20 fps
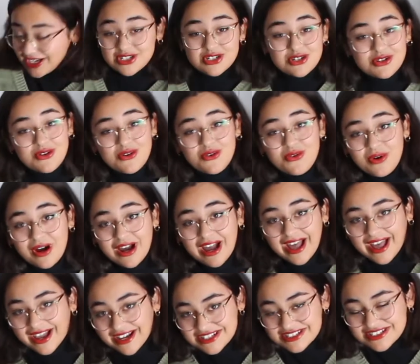do
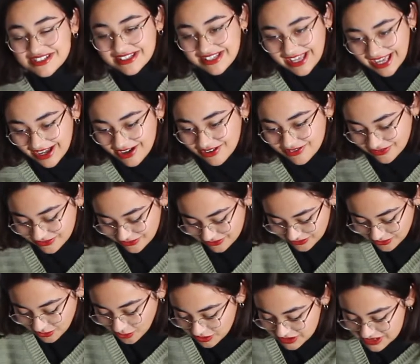actually have
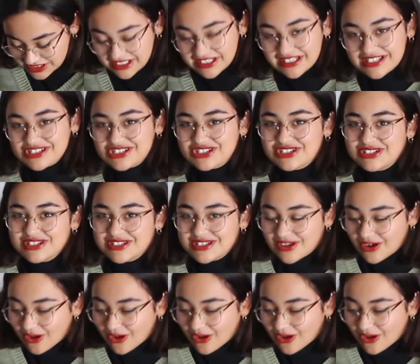40 inches